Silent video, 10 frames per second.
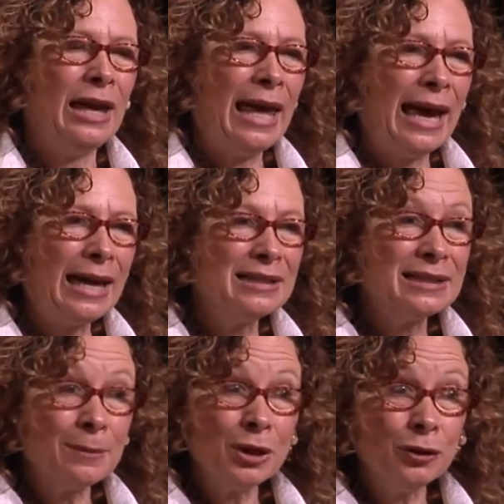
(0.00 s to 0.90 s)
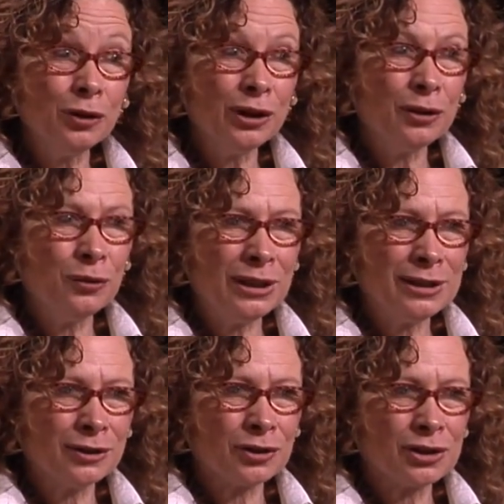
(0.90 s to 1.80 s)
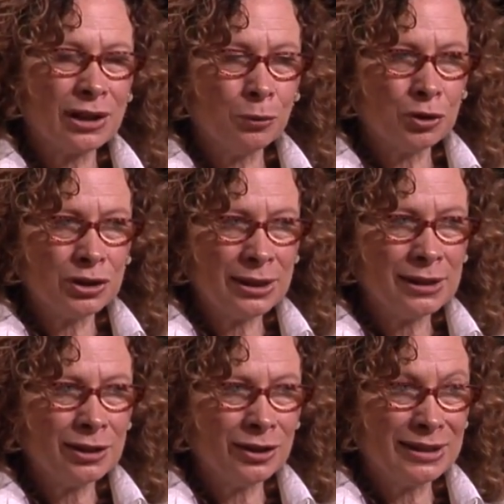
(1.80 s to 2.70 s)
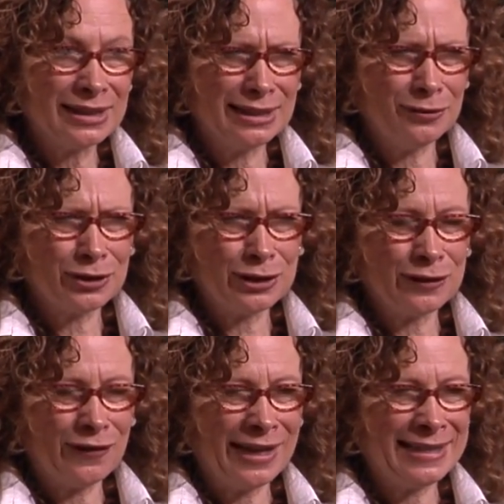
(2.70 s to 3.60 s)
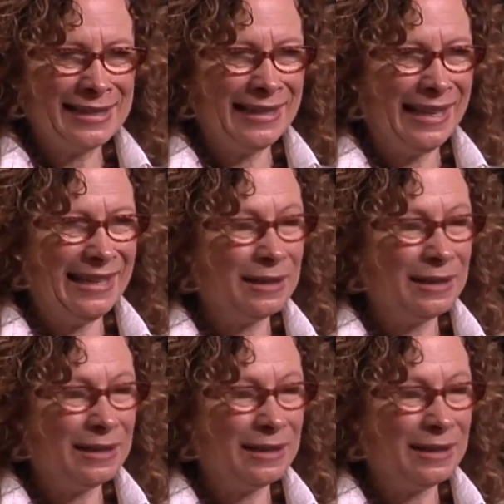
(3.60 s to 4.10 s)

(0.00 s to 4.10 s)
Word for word: And some of the early research that we're just starting to see, which is fascinating